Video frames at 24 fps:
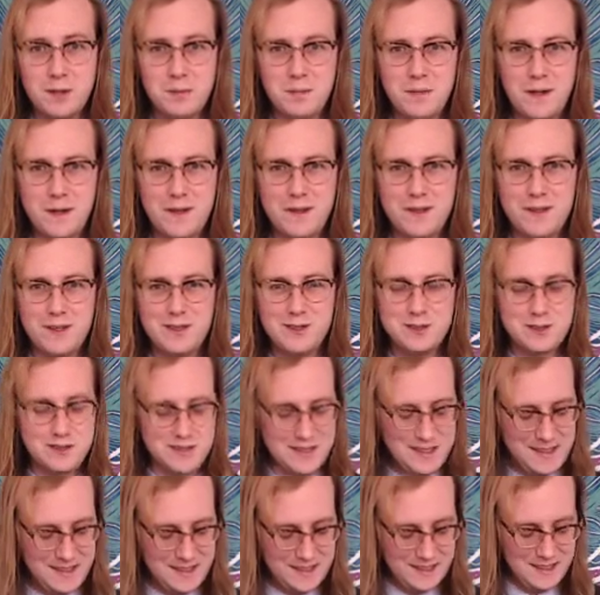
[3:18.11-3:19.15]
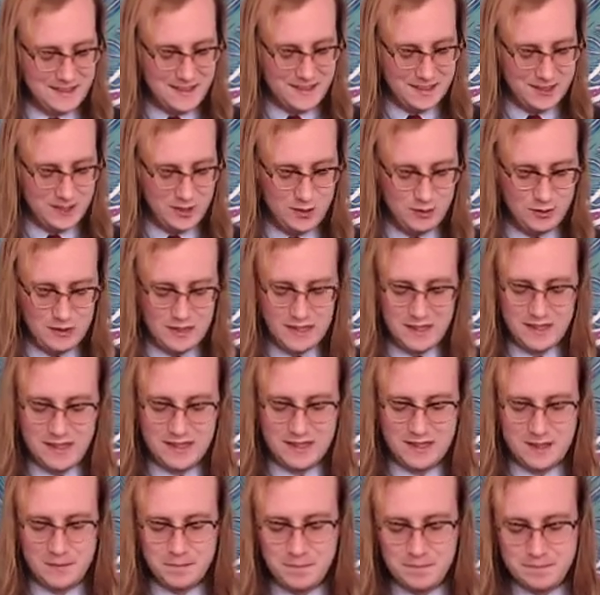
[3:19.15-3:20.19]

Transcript: among those that you like.